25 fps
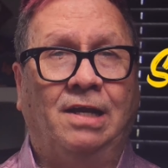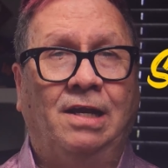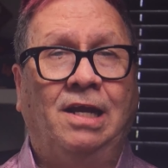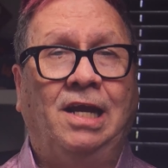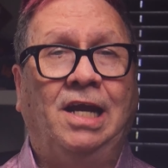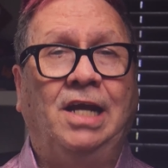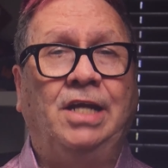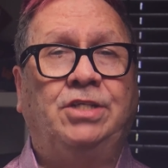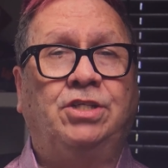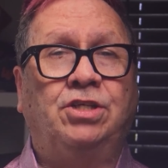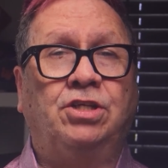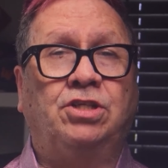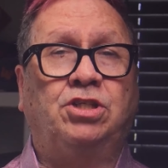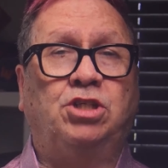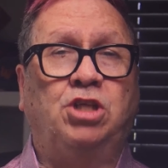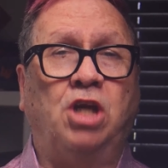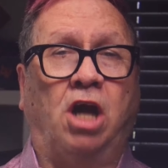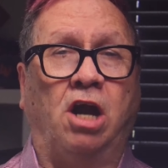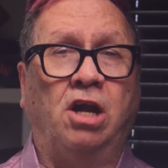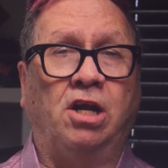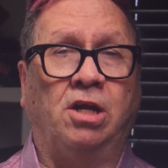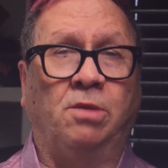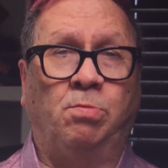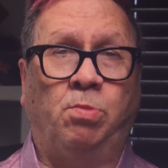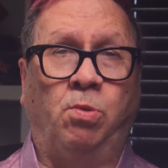It's your
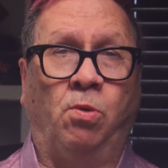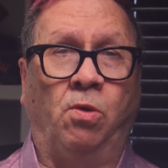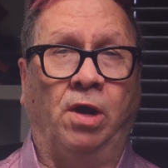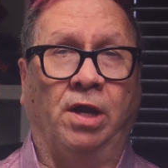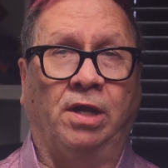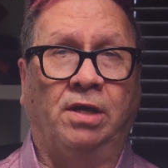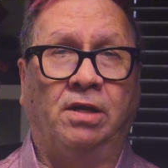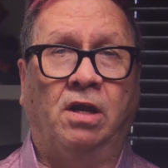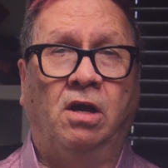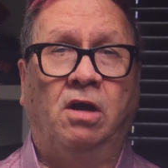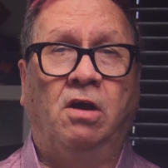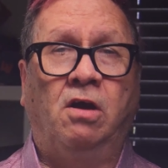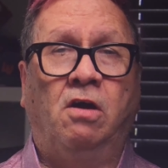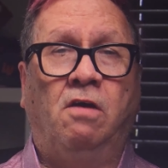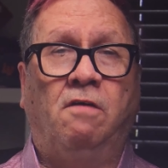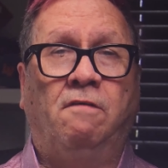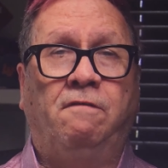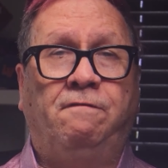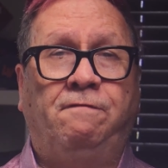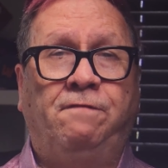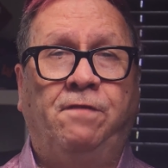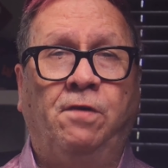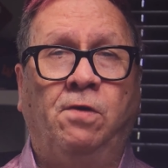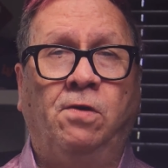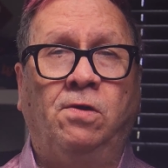starting point.
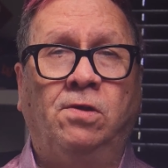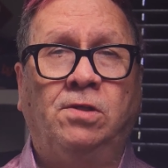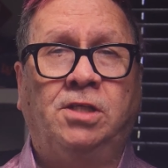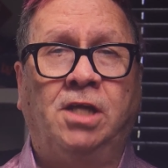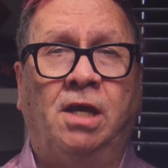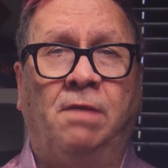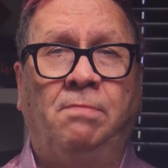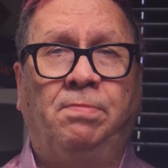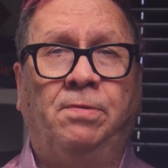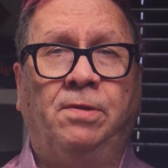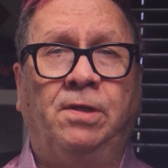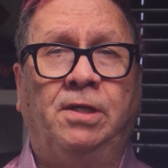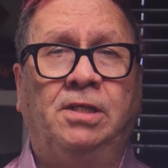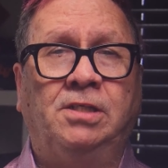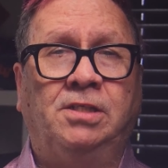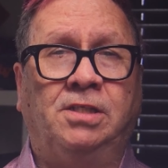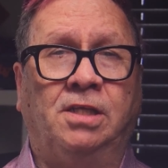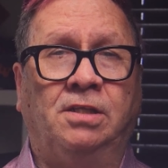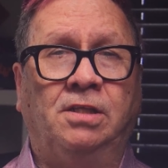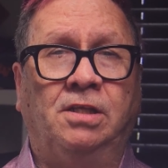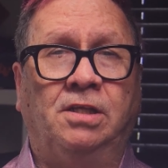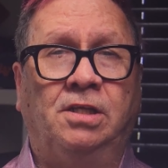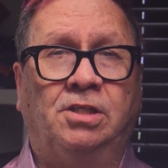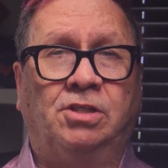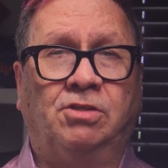Full template is
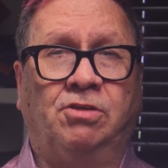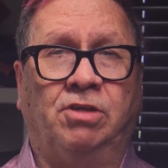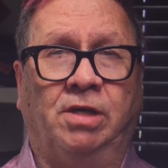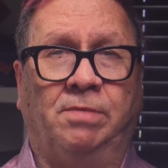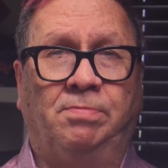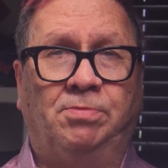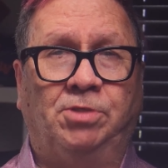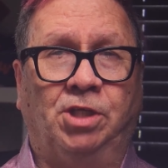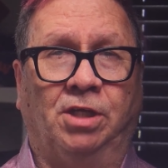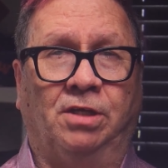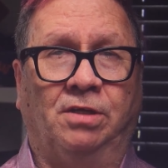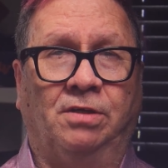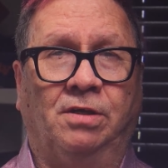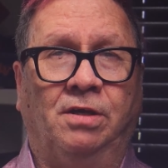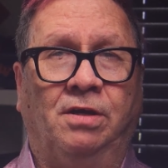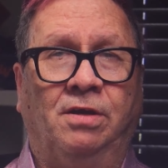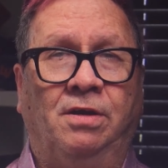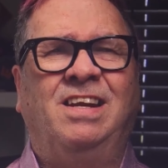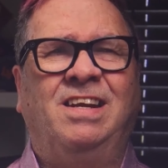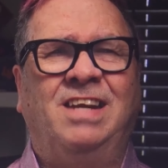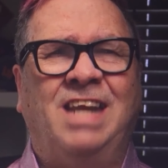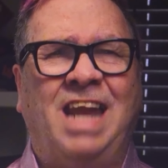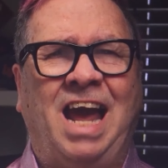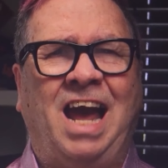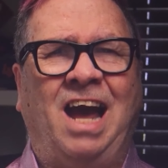in the description.
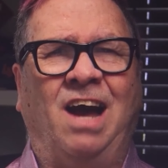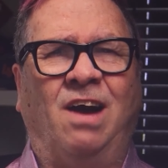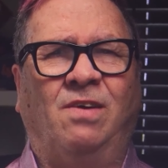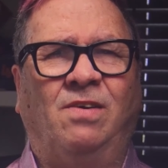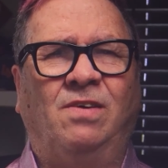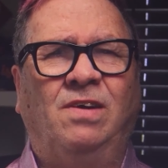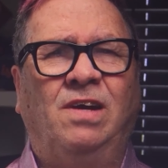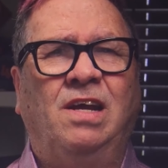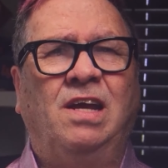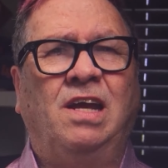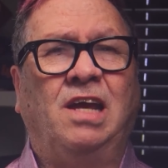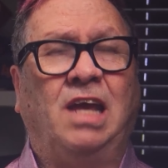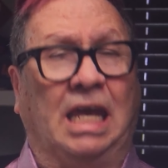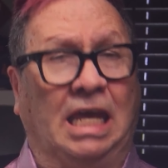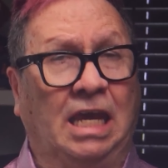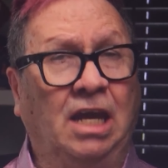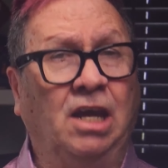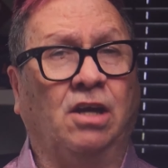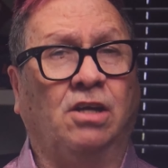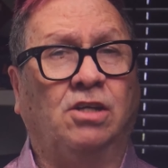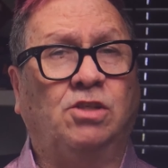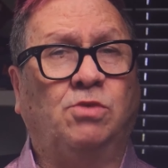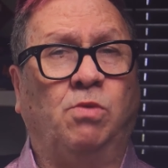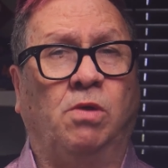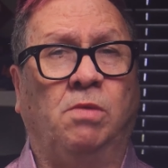Now,
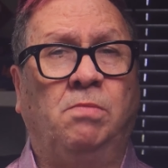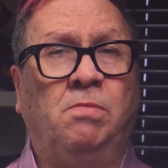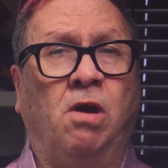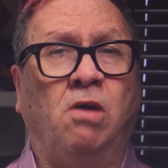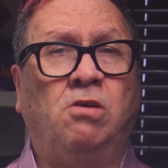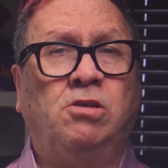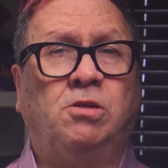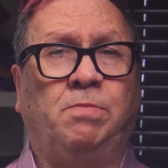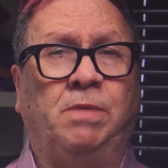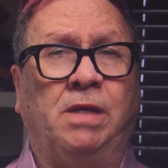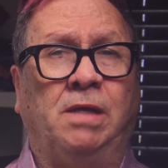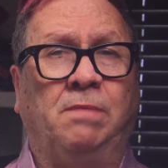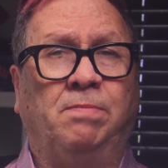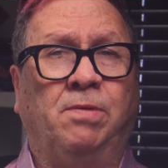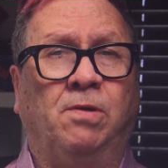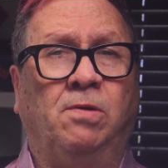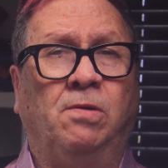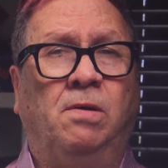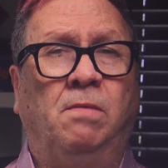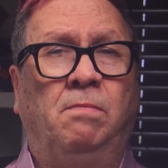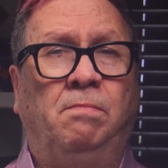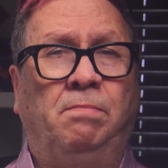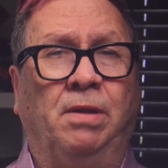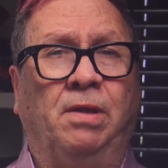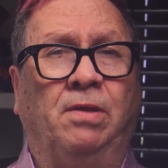here's where most
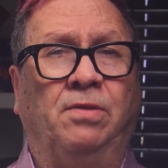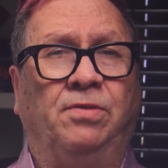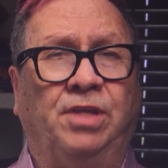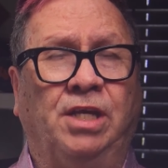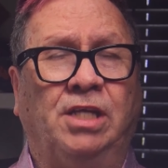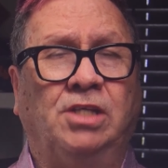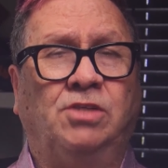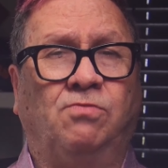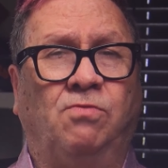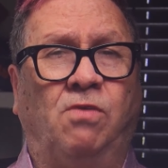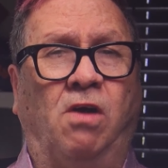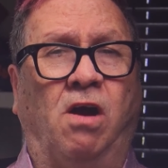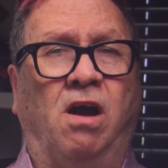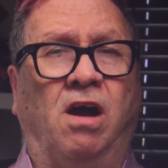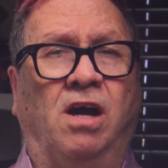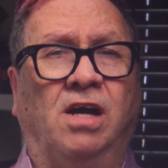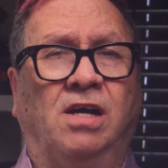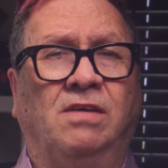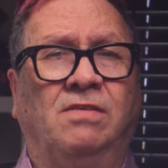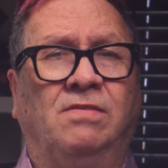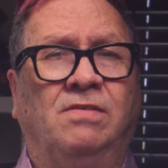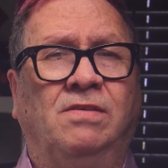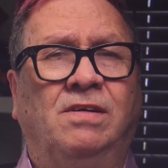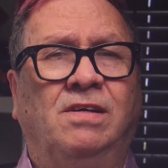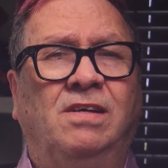people build this wrong.